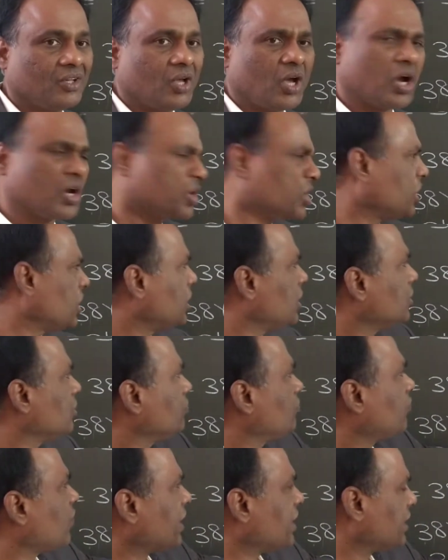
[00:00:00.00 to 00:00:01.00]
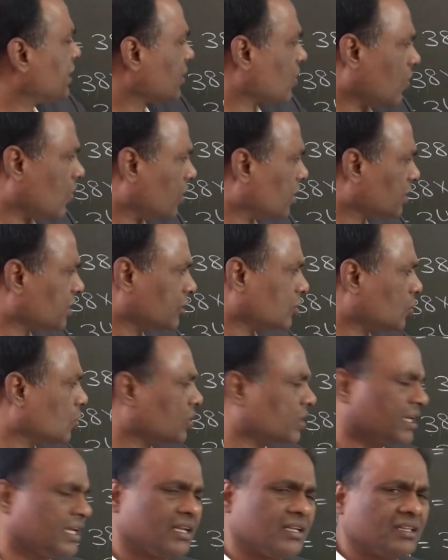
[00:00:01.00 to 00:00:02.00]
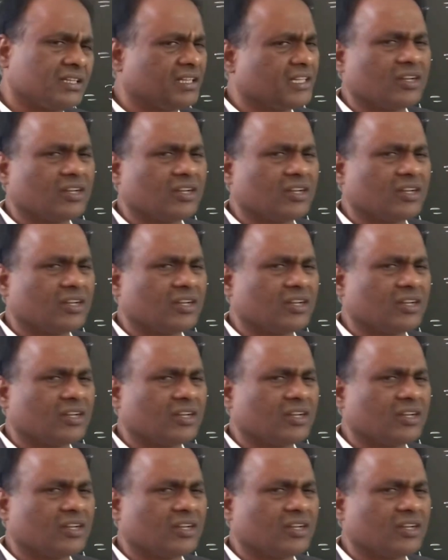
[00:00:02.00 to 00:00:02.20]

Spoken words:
Again finding all the total,